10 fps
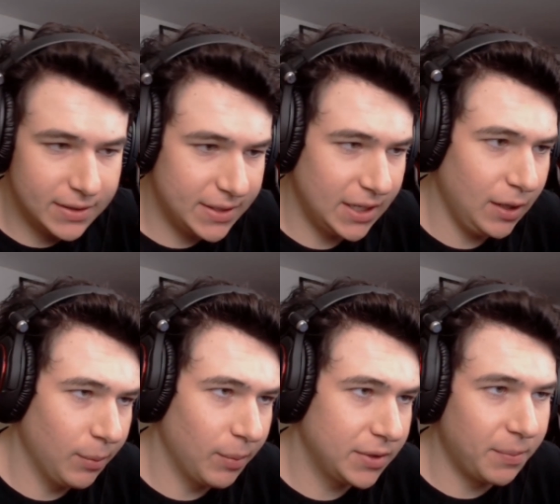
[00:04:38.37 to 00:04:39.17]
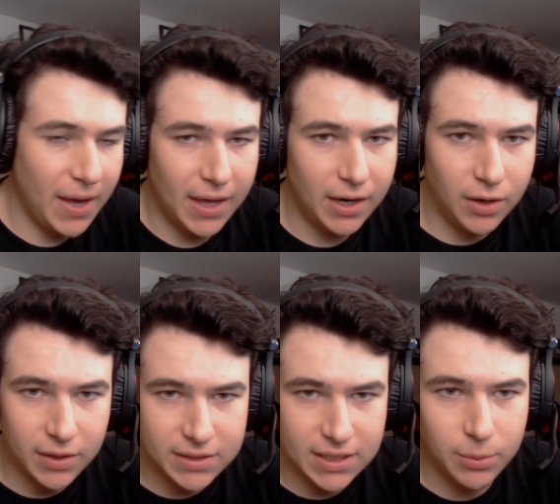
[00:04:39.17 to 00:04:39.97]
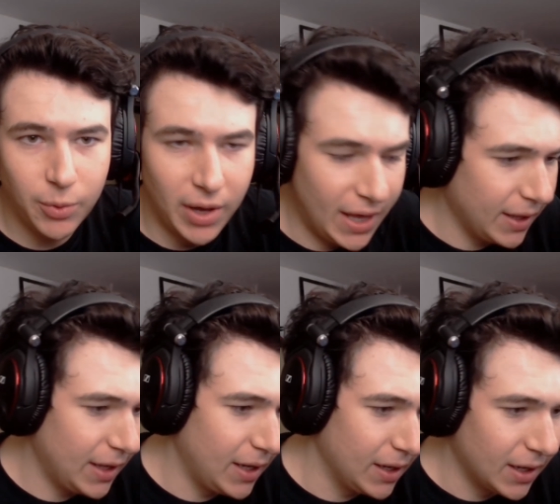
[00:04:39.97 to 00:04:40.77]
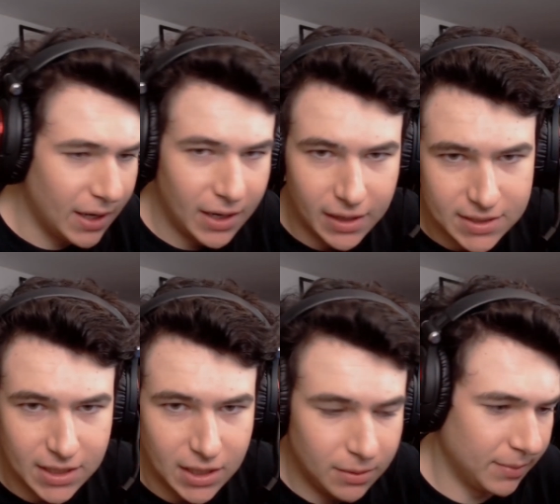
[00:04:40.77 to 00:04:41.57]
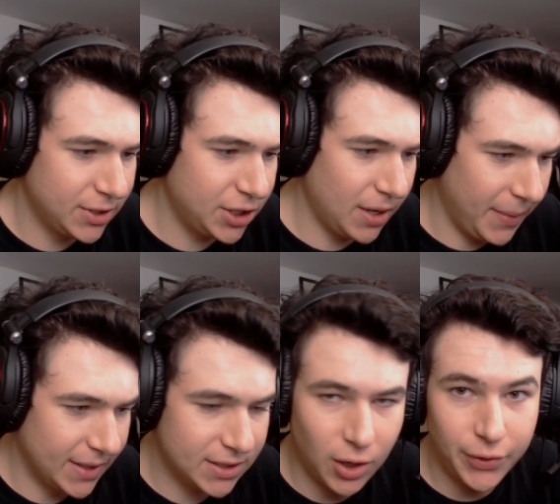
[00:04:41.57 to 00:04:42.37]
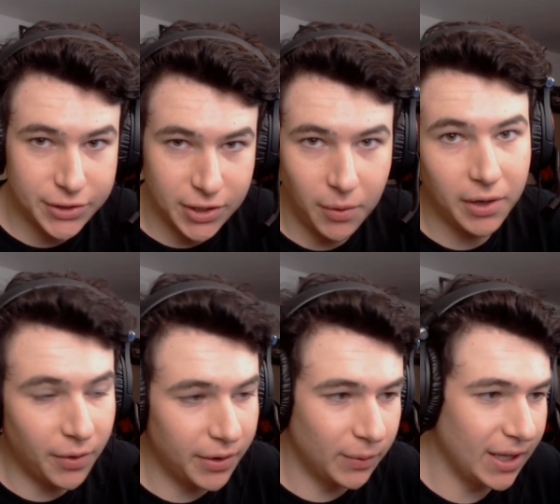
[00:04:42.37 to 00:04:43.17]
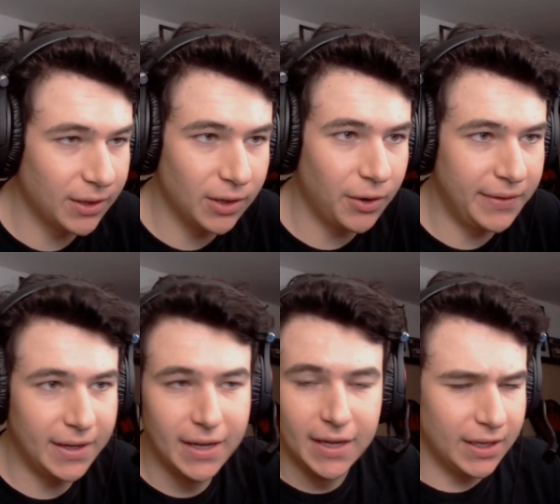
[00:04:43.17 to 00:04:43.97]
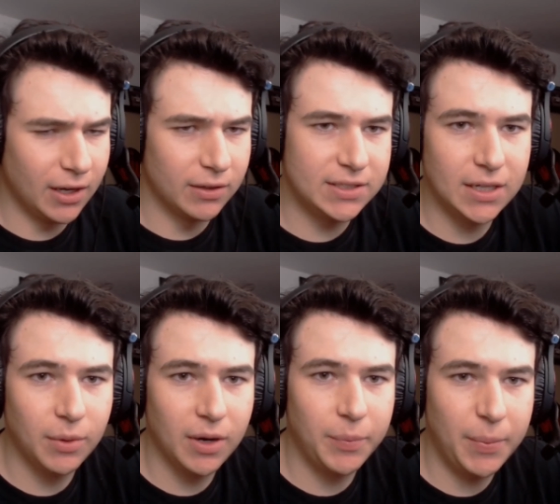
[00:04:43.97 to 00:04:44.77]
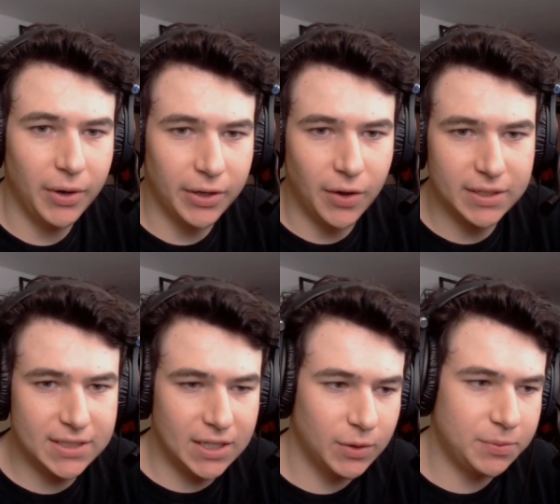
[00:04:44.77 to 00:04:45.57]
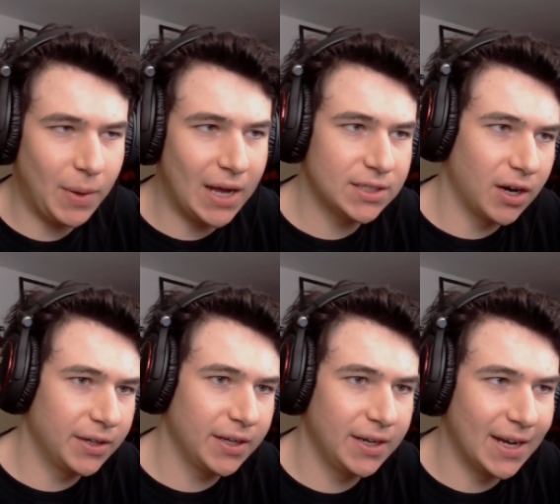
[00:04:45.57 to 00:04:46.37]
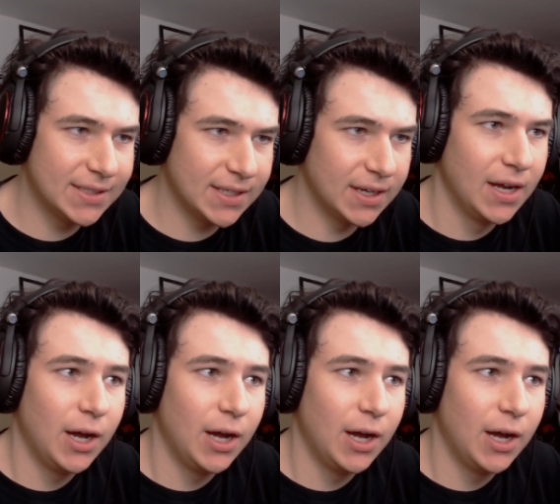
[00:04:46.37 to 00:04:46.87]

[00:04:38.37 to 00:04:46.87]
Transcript: Team Tomato, a Team Whaling, a Team Shipments. Oh, there's no one going lonely. See where people are going, see which spots are uncontested,